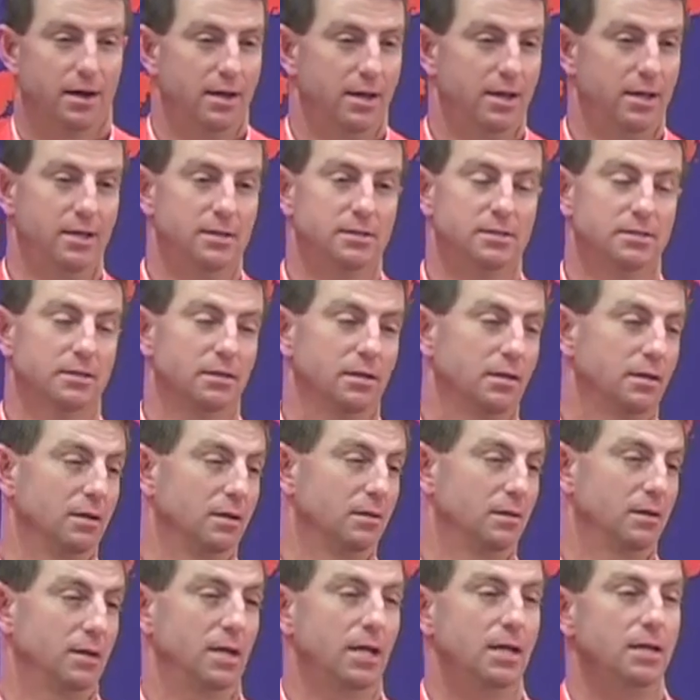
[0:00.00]
He's
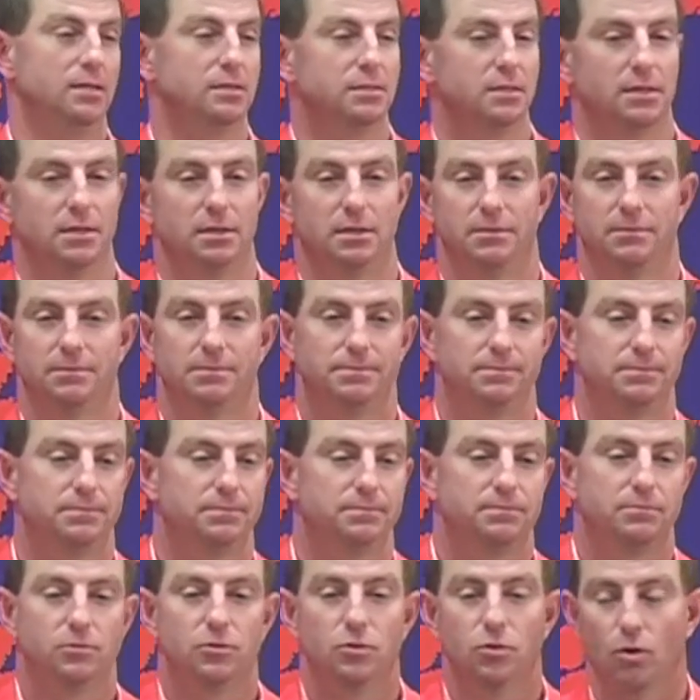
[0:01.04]
a
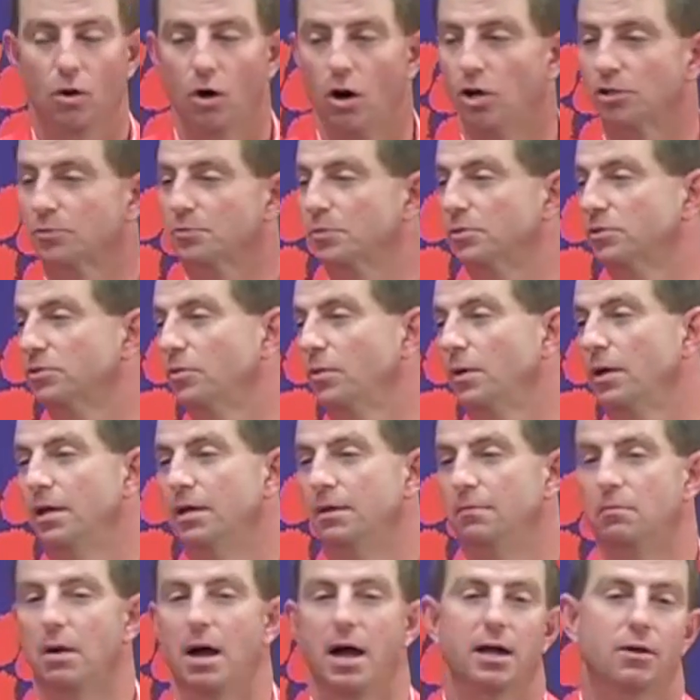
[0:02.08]
cross
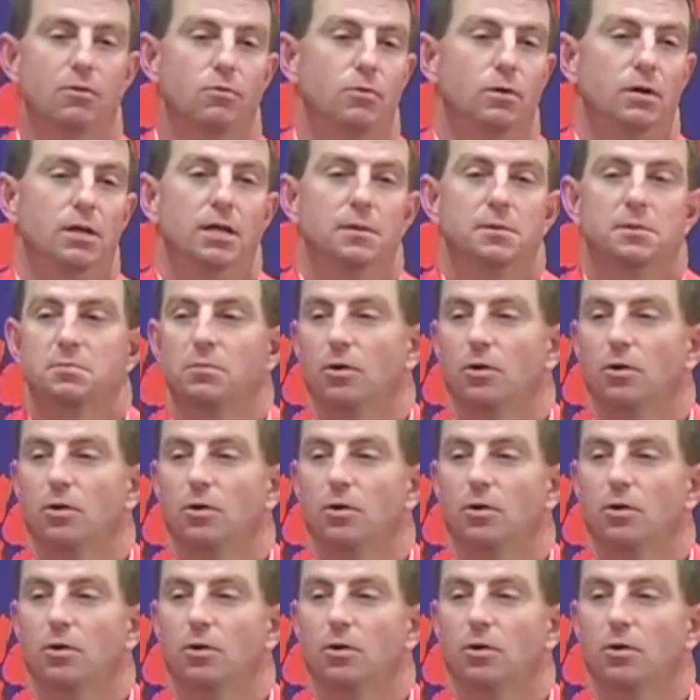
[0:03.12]
between Mike Williams,